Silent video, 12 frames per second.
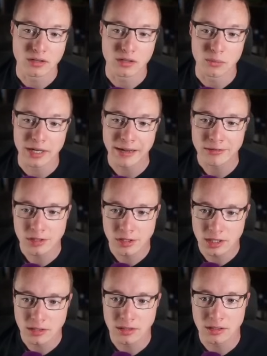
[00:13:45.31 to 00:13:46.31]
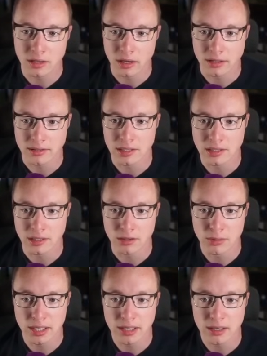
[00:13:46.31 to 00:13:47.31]
So without the JIT,
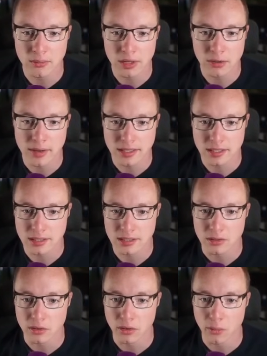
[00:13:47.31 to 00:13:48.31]
63 requests.